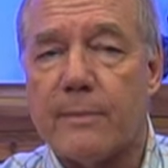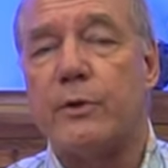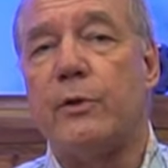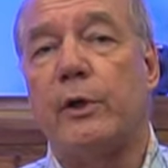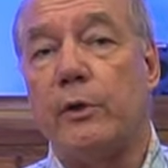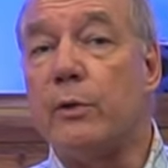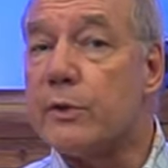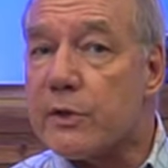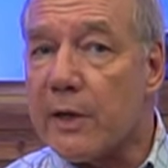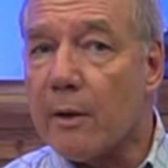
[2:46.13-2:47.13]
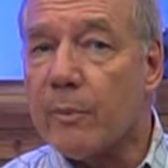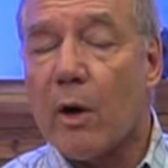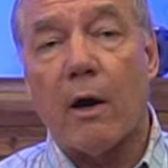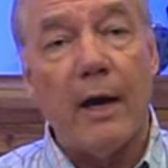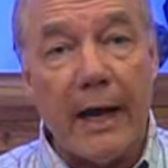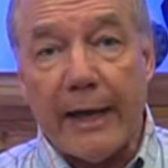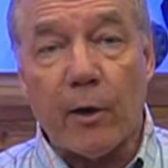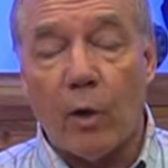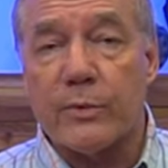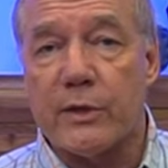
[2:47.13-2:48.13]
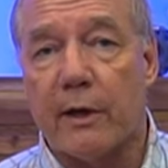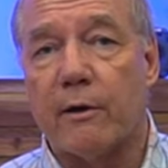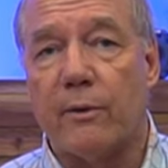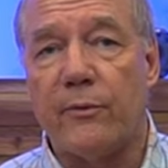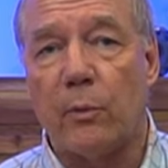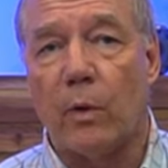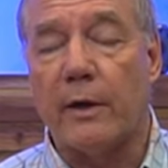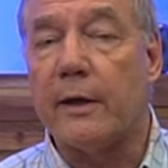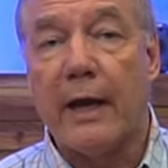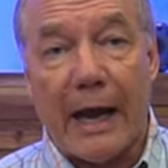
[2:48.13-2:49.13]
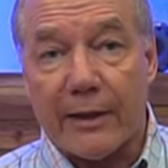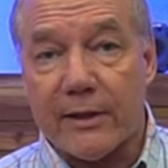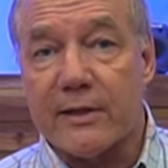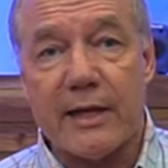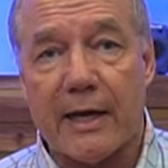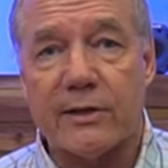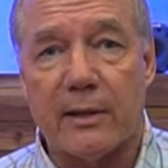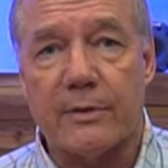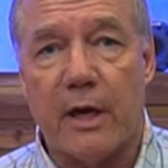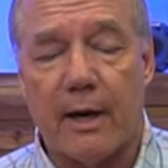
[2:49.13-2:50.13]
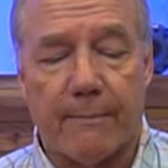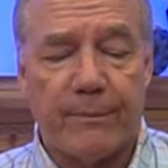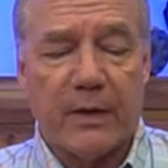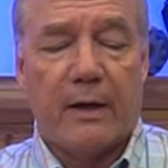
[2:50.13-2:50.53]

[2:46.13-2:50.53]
So you can use a soundbar and a home stereo if you want at the exact same time.